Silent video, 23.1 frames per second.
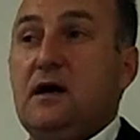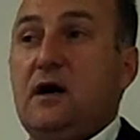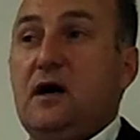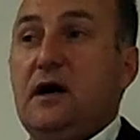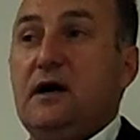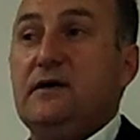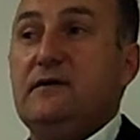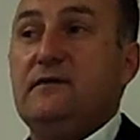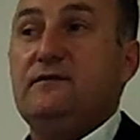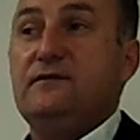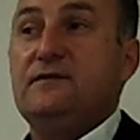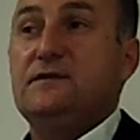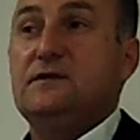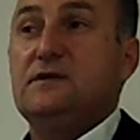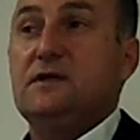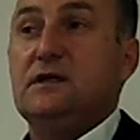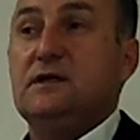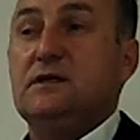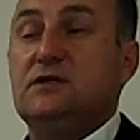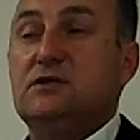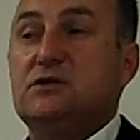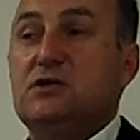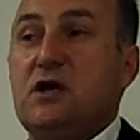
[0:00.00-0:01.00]
I've
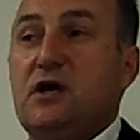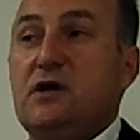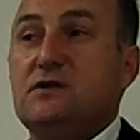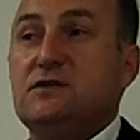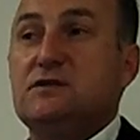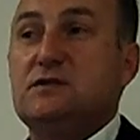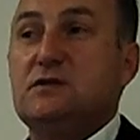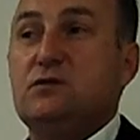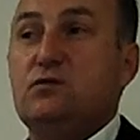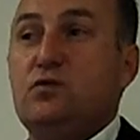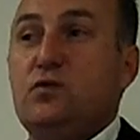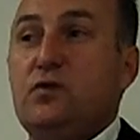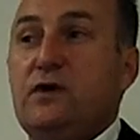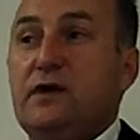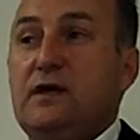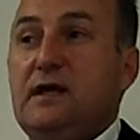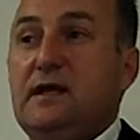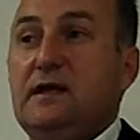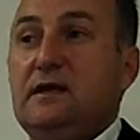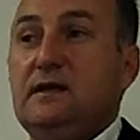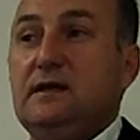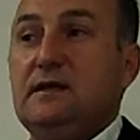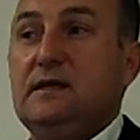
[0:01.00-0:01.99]
chose to
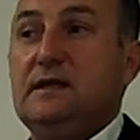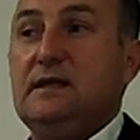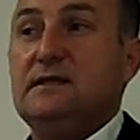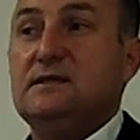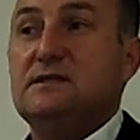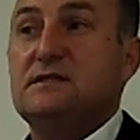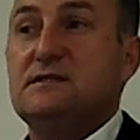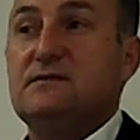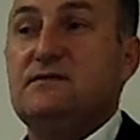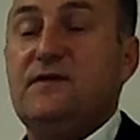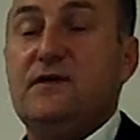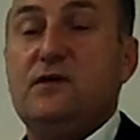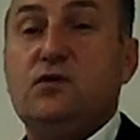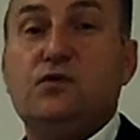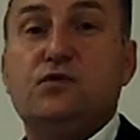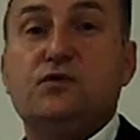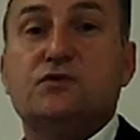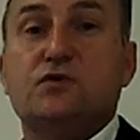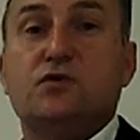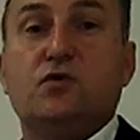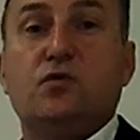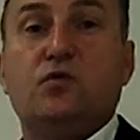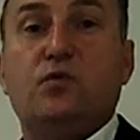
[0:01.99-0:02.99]
work in this
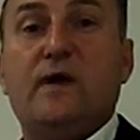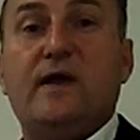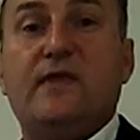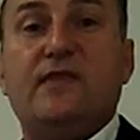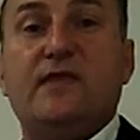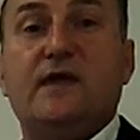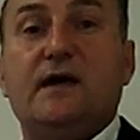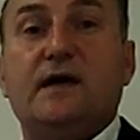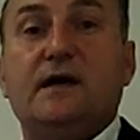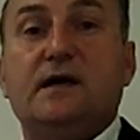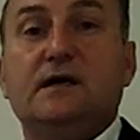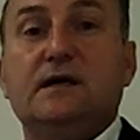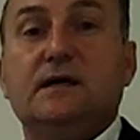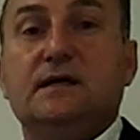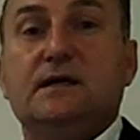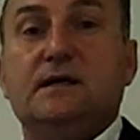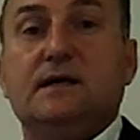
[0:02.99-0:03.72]
field or whether